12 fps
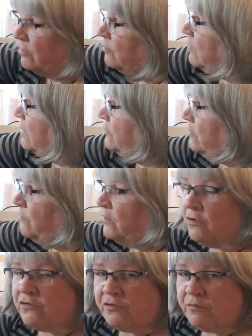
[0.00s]
the way, so if
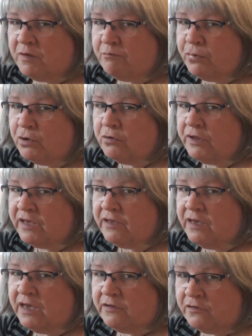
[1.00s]
you've got something
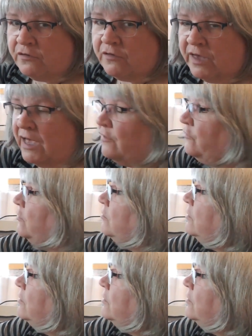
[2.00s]
bulky it doesn't catch on